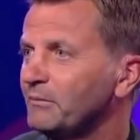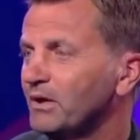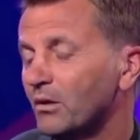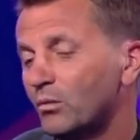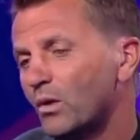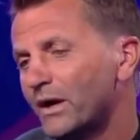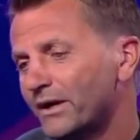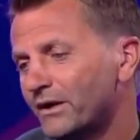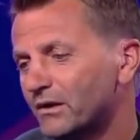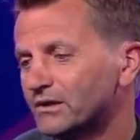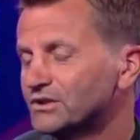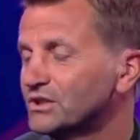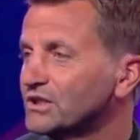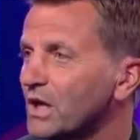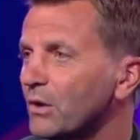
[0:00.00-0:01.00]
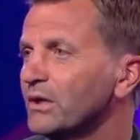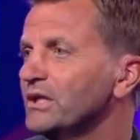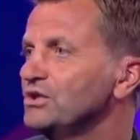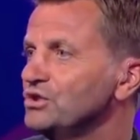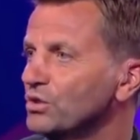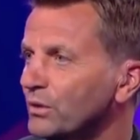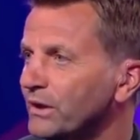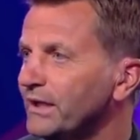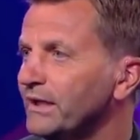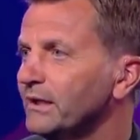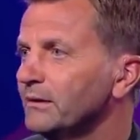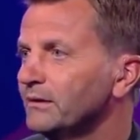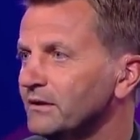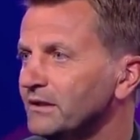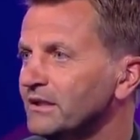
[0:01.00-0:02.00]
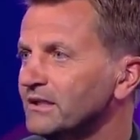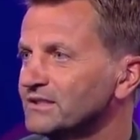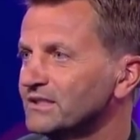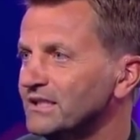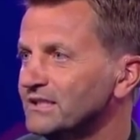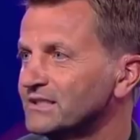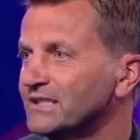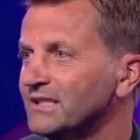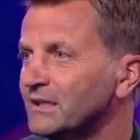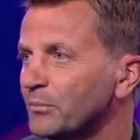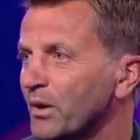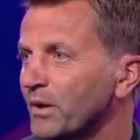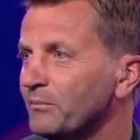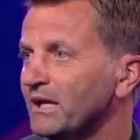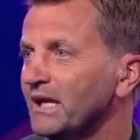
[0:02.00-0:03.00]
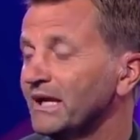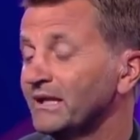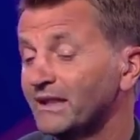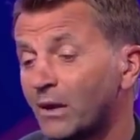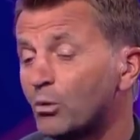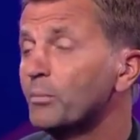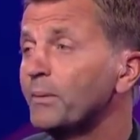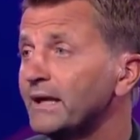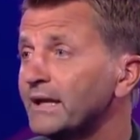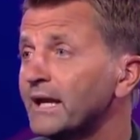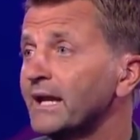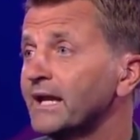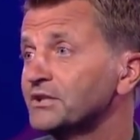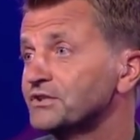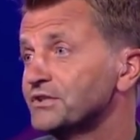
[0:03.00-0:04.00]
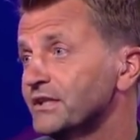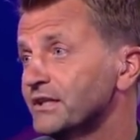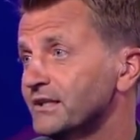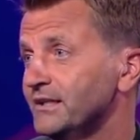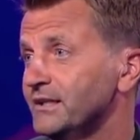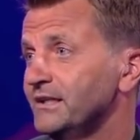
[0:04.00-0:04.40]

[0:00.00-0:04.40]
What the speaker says: You know, why not? Just go and enjoy this season in the Premier League. They will be there next year.